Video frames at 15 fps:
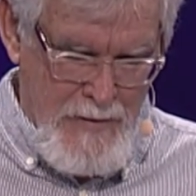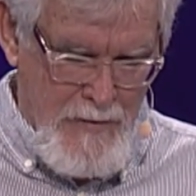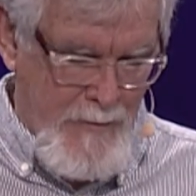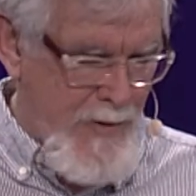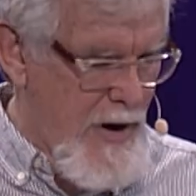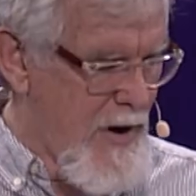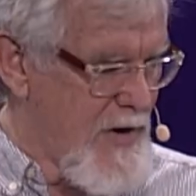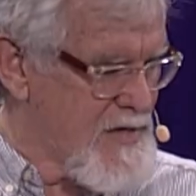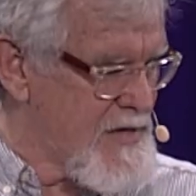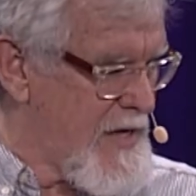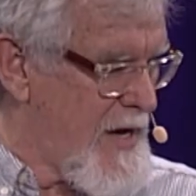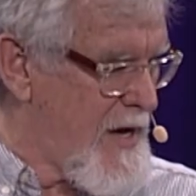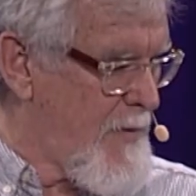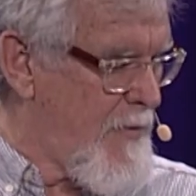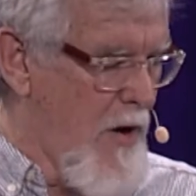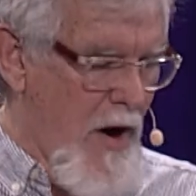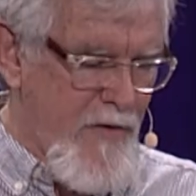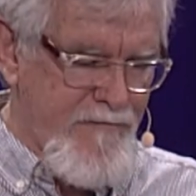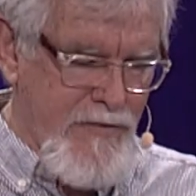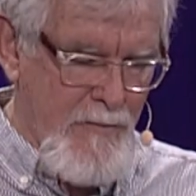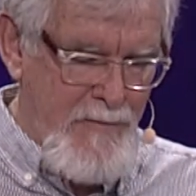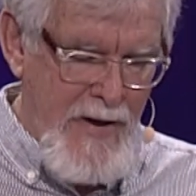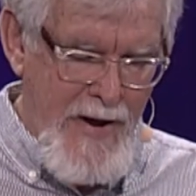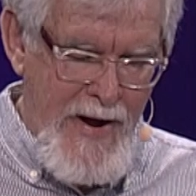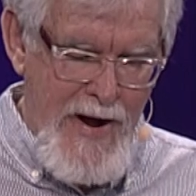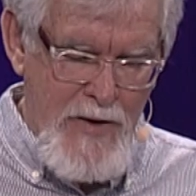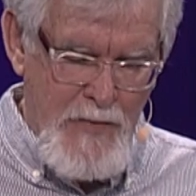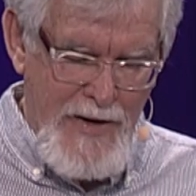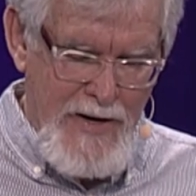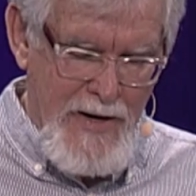Well, Perry said, apart from
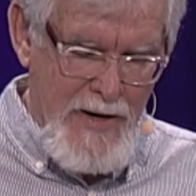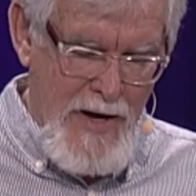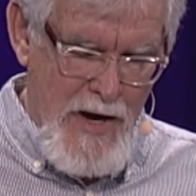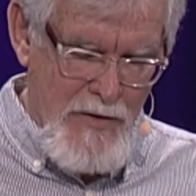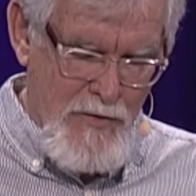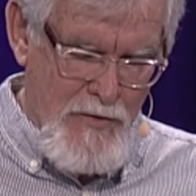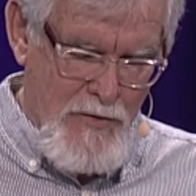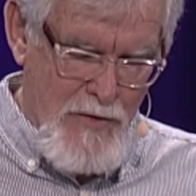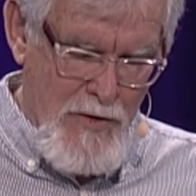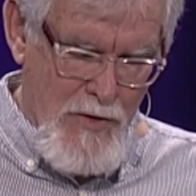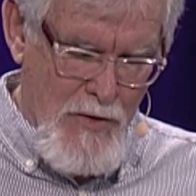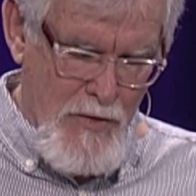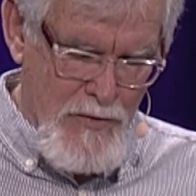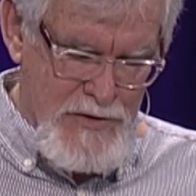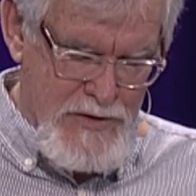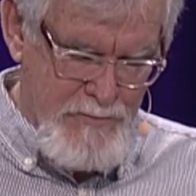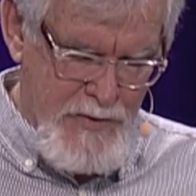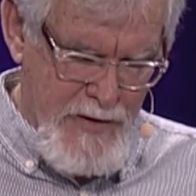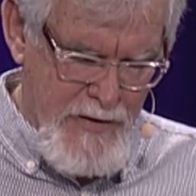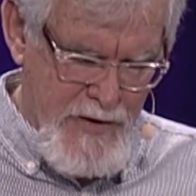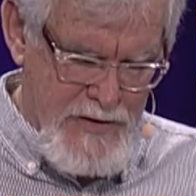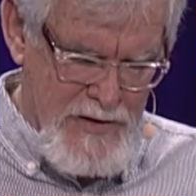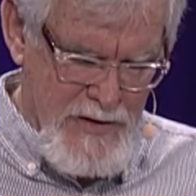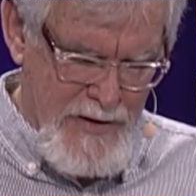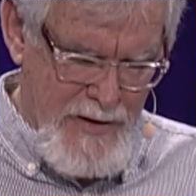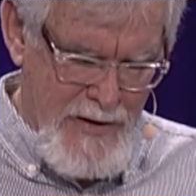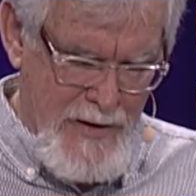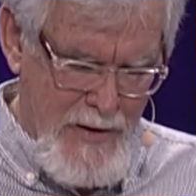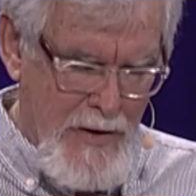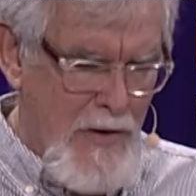pain, we cannot grow spiritually.
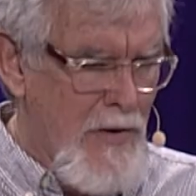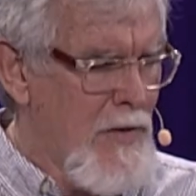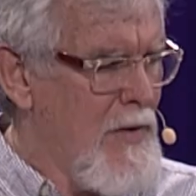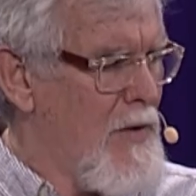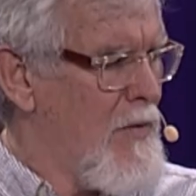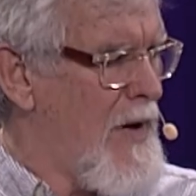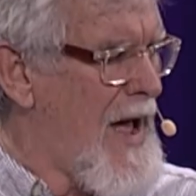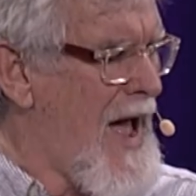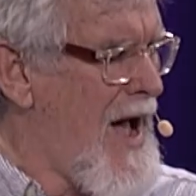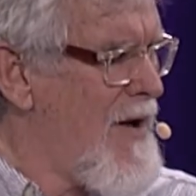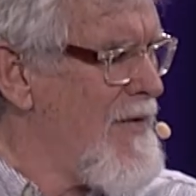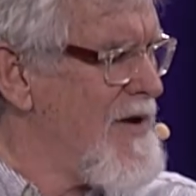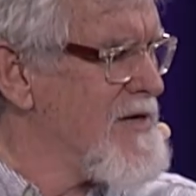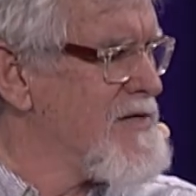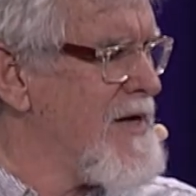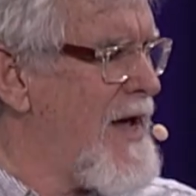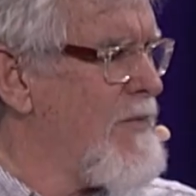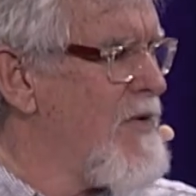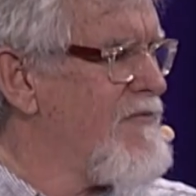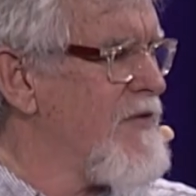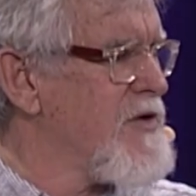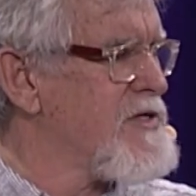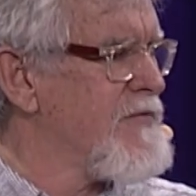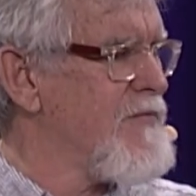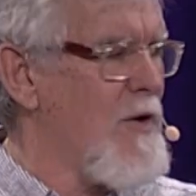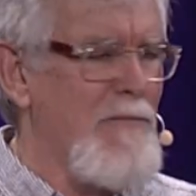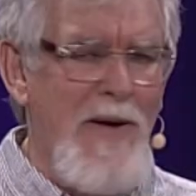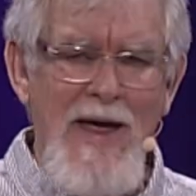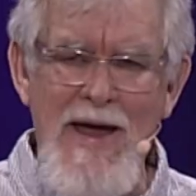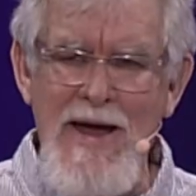Well, how is that? Well, first of all,
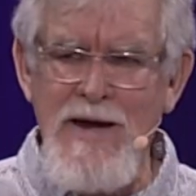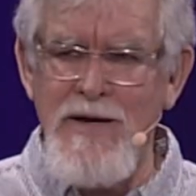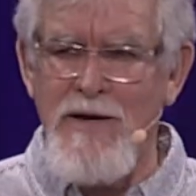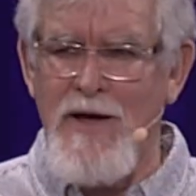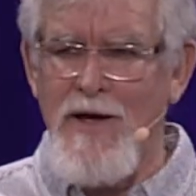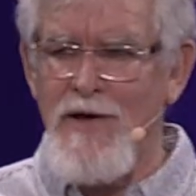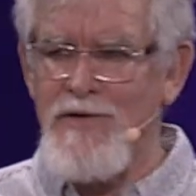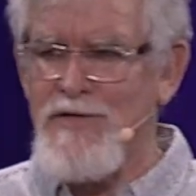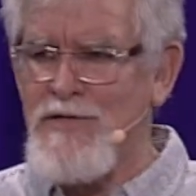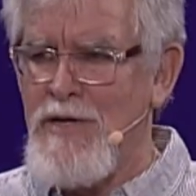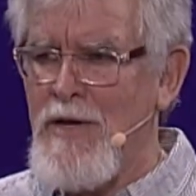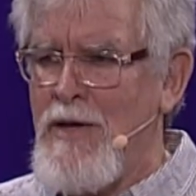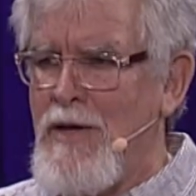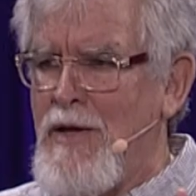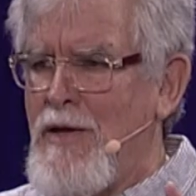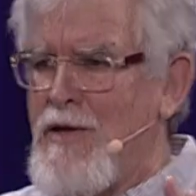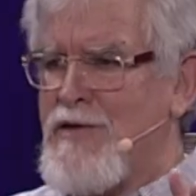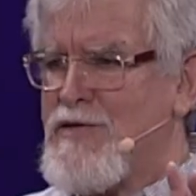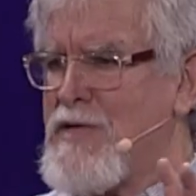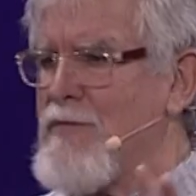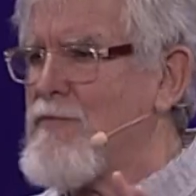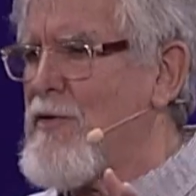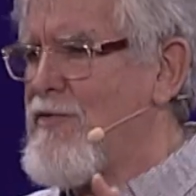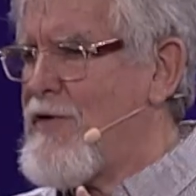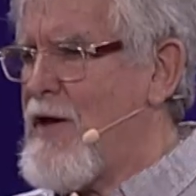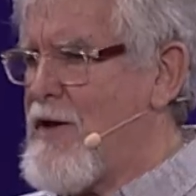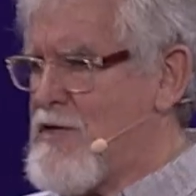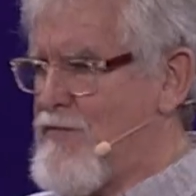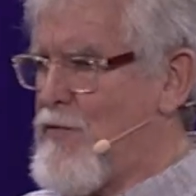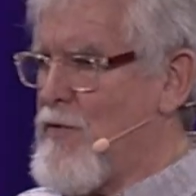pain does several
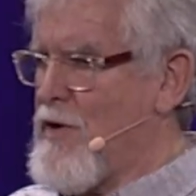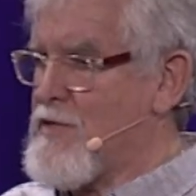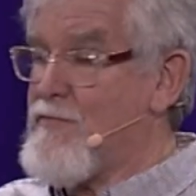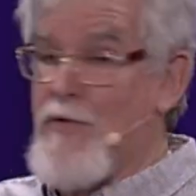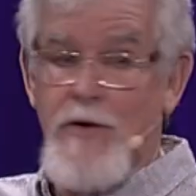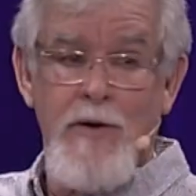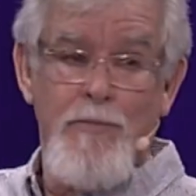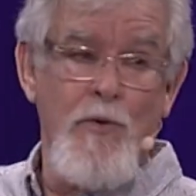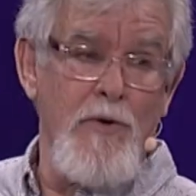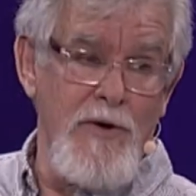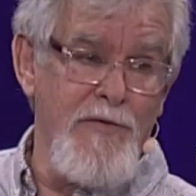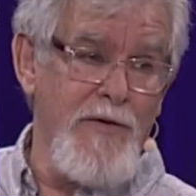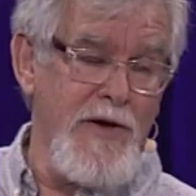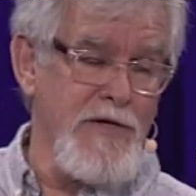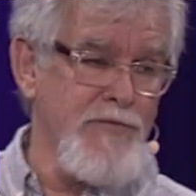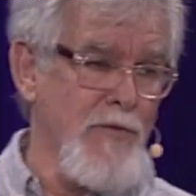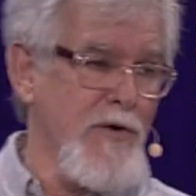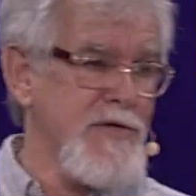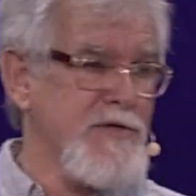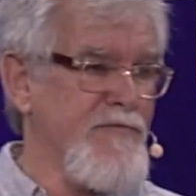things for us, very important things for us.